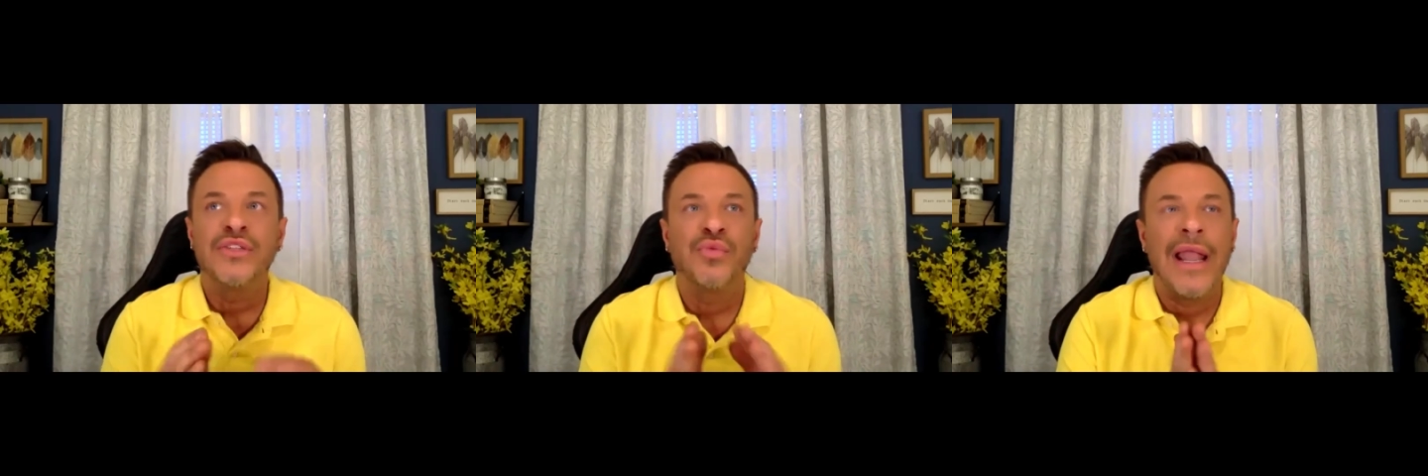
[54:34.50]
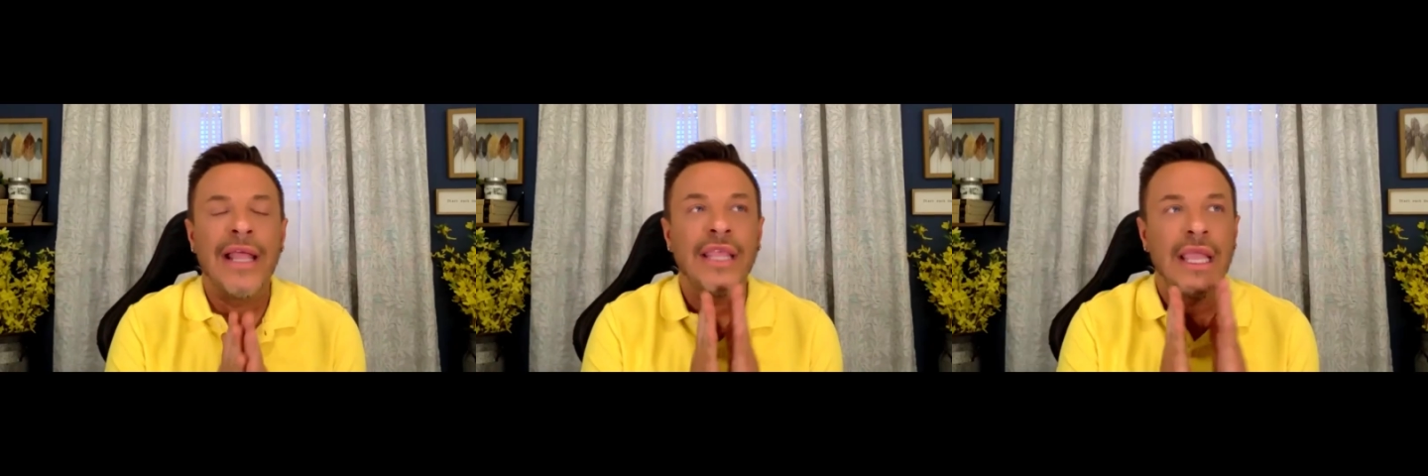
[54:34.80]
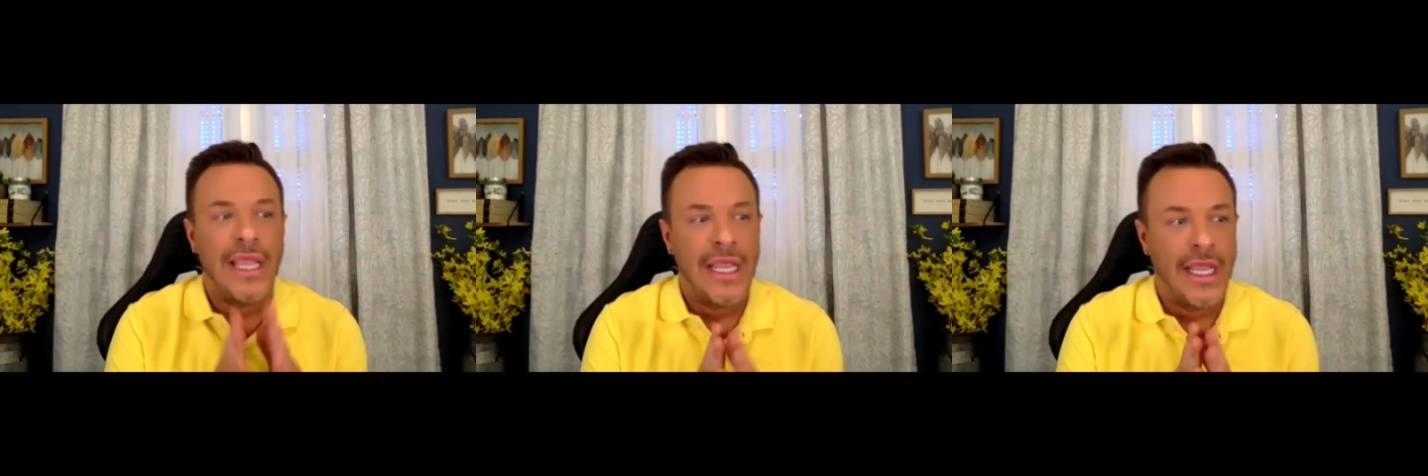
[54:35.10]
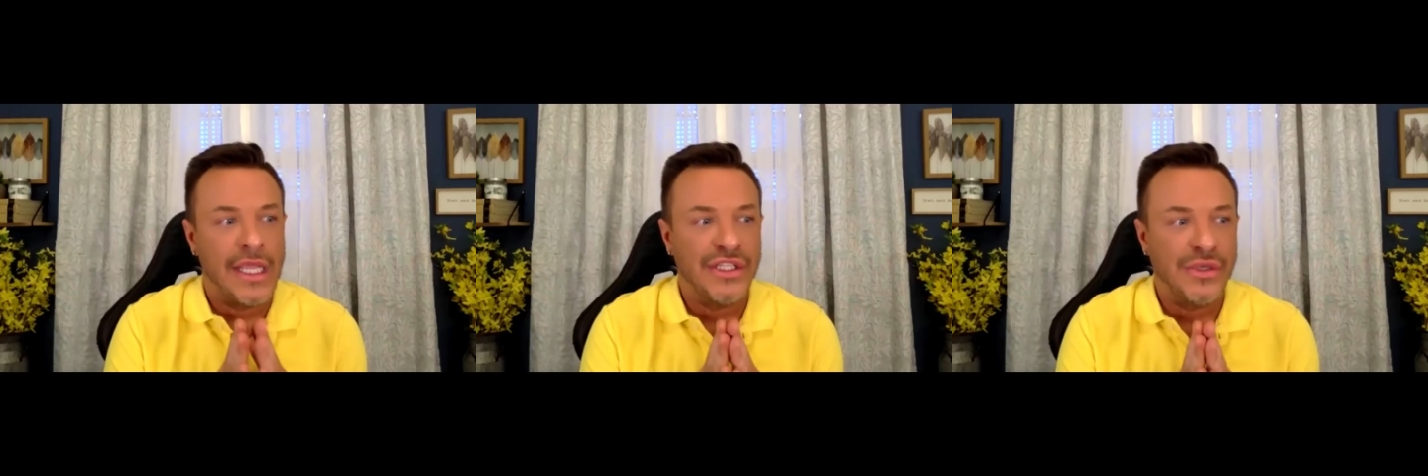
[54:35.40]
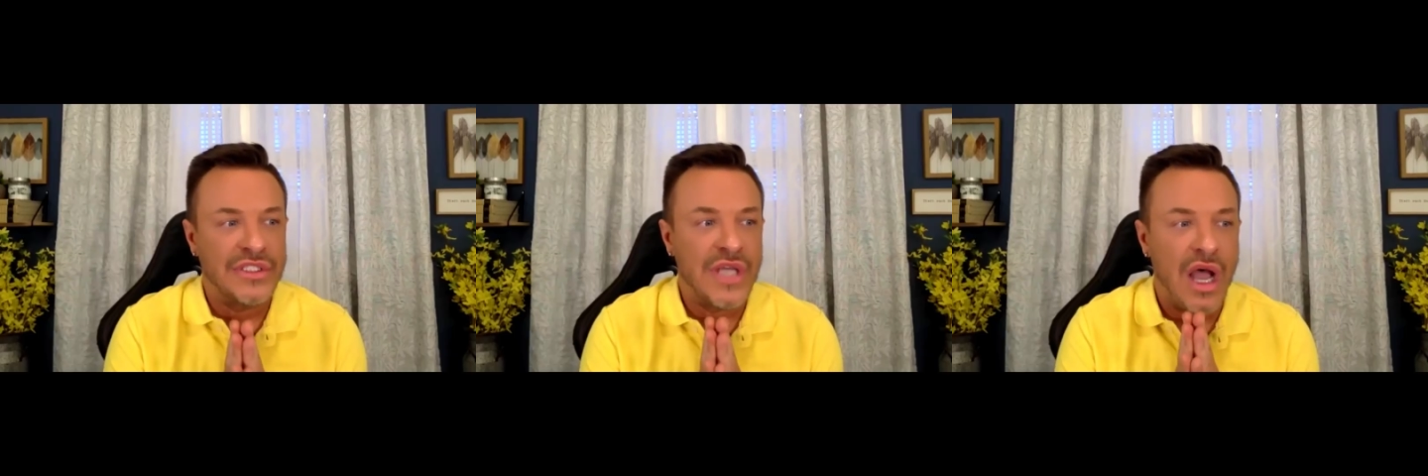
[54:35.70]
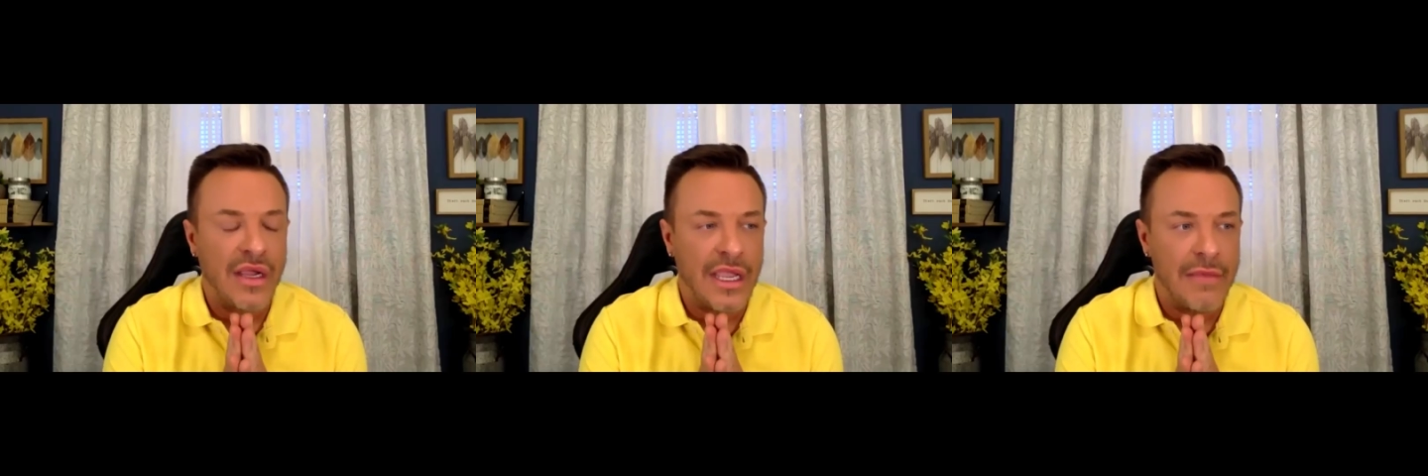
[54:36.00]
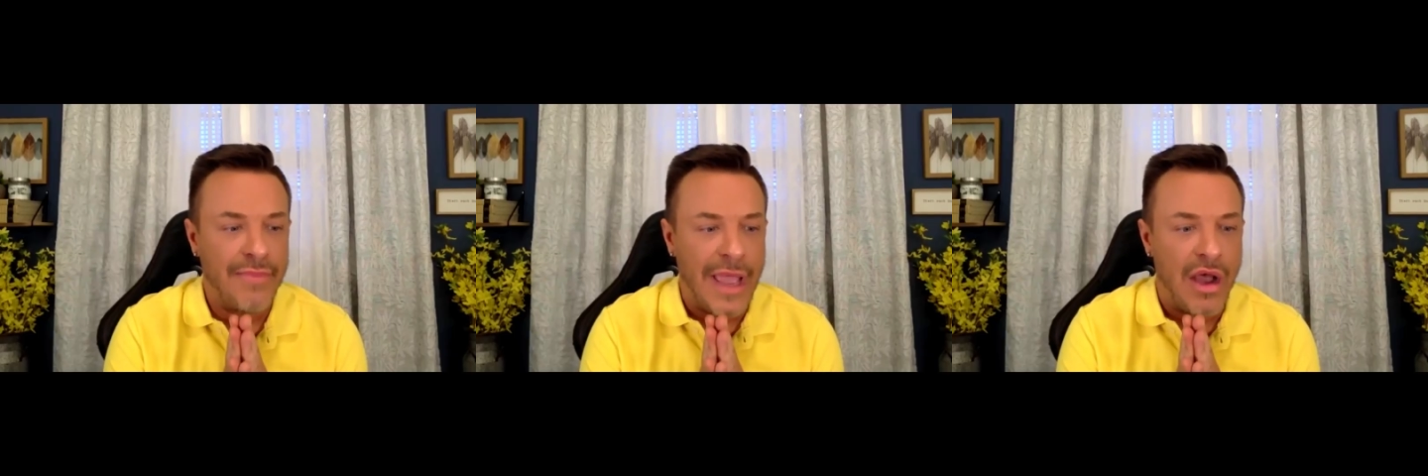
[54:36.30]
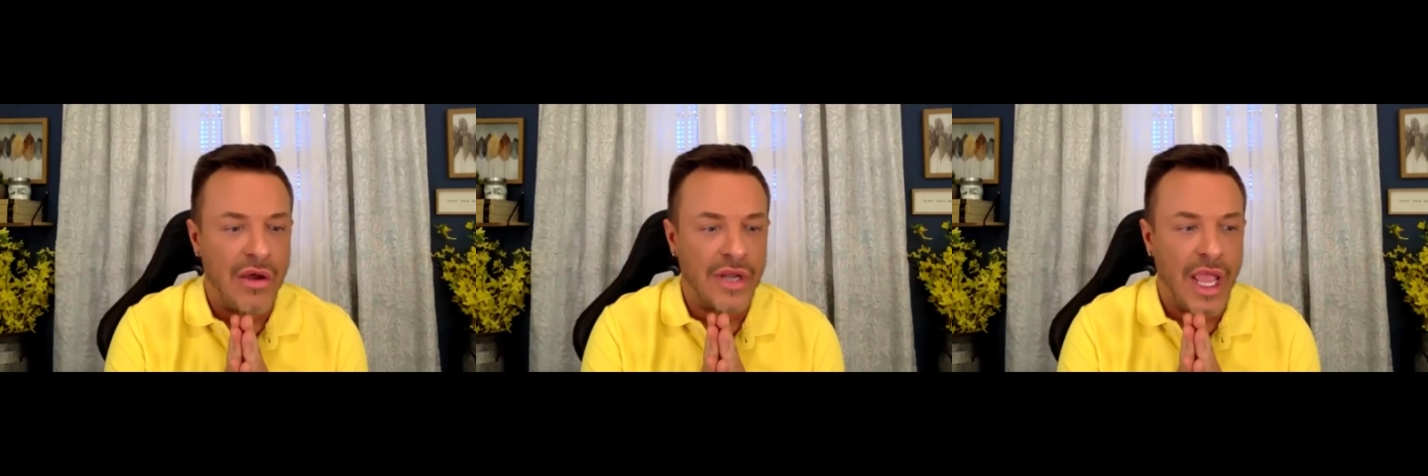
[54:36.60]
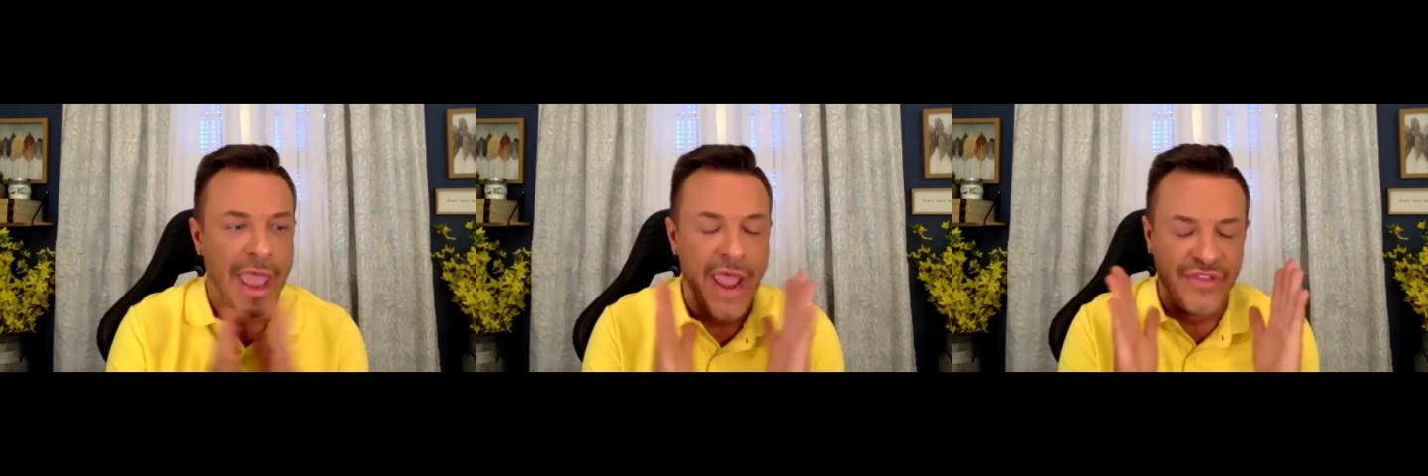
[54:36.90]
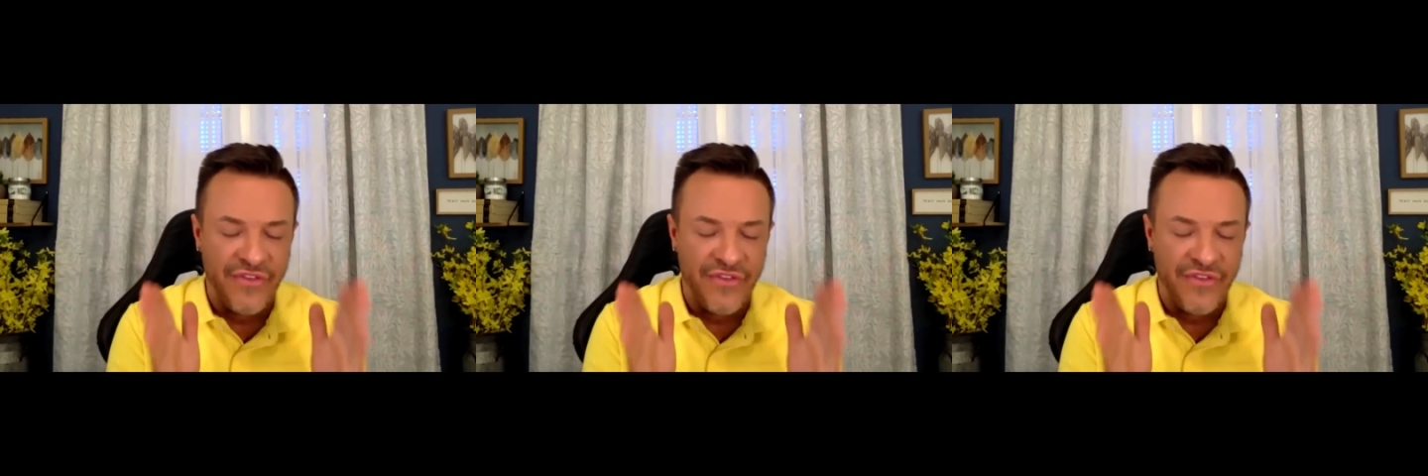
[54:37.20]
because right at the end, you were talking about